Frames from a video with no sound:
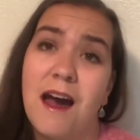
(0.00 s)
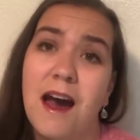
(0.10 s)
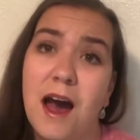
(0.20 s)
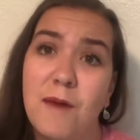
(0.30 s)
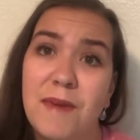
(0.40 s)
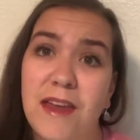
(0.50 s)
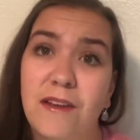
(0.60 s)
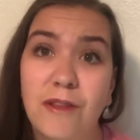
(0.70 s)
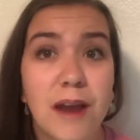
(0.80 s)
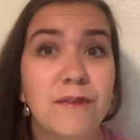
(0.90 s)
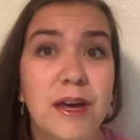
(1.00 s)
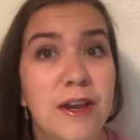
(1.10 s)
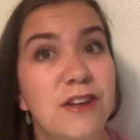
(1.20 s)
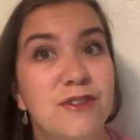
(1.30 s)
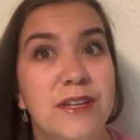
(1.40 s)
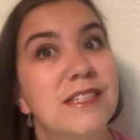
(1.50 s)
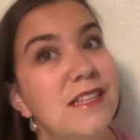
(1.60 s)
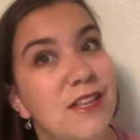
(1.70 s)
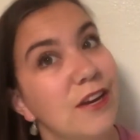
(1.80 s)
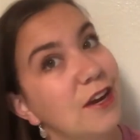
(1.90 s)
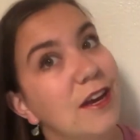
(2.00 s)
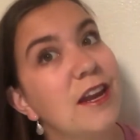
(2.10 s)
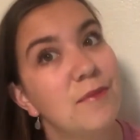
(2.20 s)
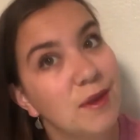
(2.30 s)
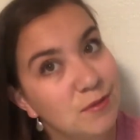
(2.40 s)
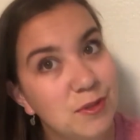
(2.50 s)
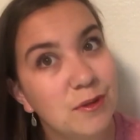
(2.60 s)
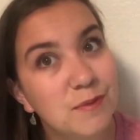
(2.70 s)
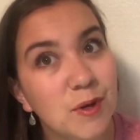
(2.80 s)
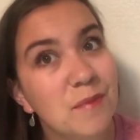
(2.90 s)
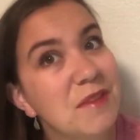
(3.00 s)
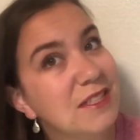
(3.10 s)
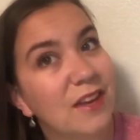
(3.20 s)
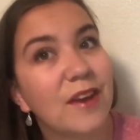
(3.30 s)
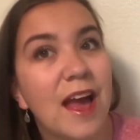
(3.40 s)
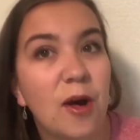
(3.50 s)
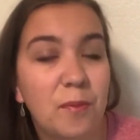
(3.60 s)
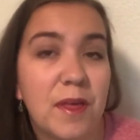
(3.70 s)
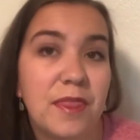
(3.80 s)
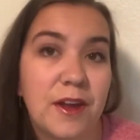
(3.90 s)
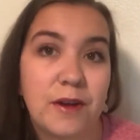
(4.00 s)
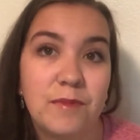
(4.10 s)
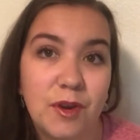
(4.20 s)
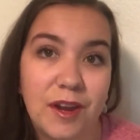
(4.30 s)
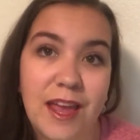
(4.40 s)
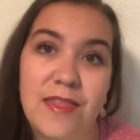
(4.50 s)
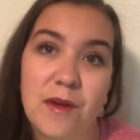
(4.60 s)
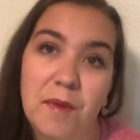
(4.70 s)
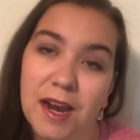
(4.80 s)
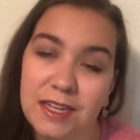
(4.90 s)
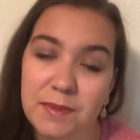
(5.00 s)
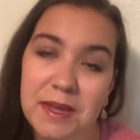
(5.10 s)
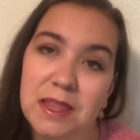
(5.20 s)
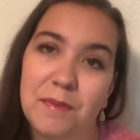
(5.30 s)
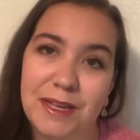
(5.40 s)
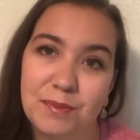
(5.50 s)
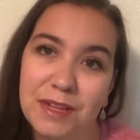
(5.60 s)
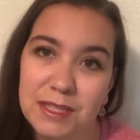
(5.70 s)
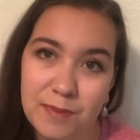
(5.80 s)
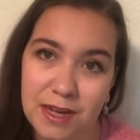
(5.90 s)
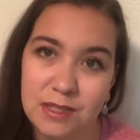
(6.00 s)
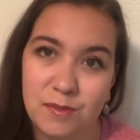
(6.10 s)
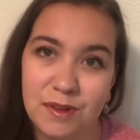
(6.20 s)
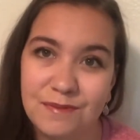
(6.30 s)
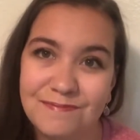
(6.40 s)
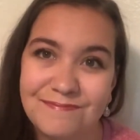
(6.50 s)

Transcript: and a lot of good nutrients that they're going to be able to absorb, that's going to help their immunity and their body to be in the best place possible.